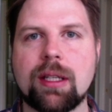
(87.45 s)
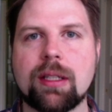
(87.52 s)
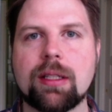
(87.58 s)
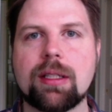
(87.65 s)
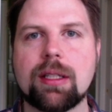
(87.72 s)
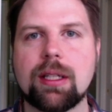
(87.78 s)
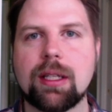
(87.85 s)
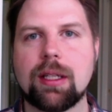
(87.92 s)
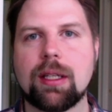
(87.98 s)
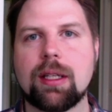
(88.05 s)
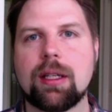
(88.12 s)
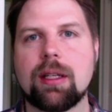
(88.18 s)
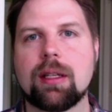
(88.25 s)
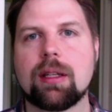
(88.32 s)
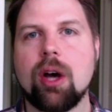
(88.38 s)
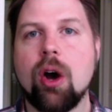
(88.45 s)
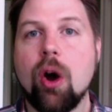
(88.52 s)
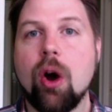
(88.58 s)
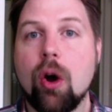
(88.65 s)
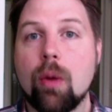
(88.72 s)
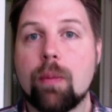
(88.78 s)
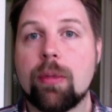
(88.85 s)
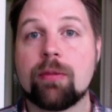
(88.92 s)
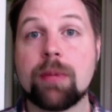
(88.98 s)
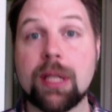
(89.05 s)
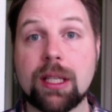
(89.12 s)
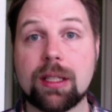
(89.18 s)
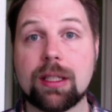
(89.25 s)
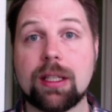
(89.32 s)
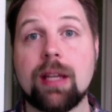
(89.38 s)
And the hope of
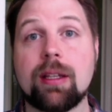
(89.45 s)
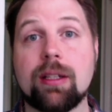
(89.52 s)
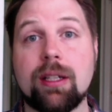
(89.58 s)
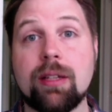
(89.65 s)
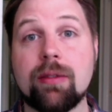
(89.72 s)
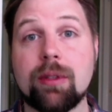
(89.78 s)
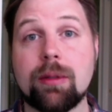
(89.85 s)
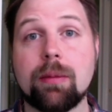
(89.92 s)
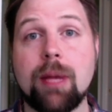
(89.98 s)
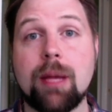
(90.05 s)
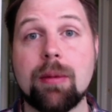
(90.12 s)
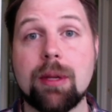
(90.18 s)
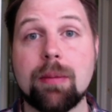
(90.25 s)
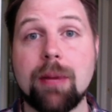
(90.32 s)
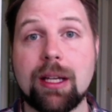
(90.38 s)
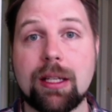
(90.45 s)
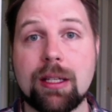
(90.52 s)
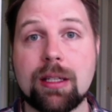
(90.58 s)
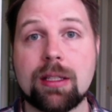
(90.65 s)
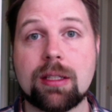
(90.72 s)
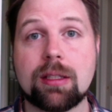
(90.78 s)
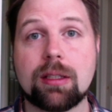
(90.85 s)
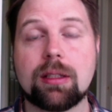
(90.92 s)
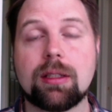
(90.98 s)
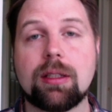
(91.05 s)
being together, even maybe by Easter,